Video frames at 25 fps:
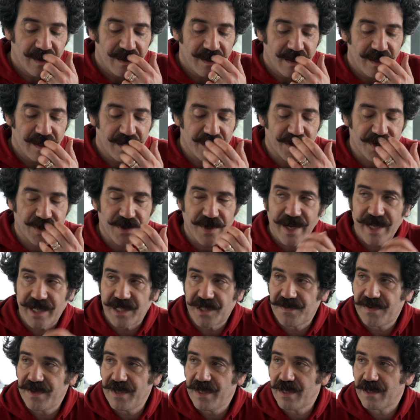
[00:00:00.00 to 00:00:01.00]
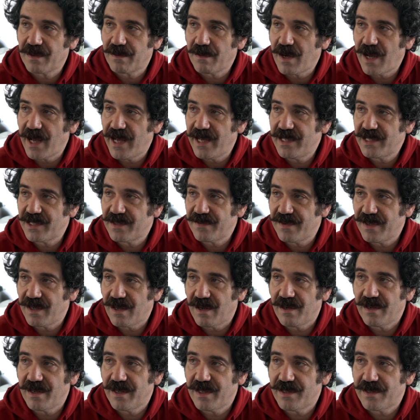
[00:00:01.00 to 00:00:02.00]
stratospheric rise of an
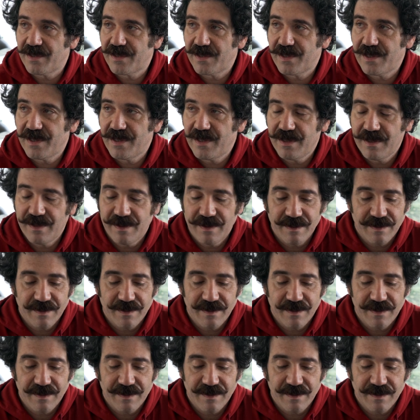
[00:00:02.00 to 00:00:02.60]
artist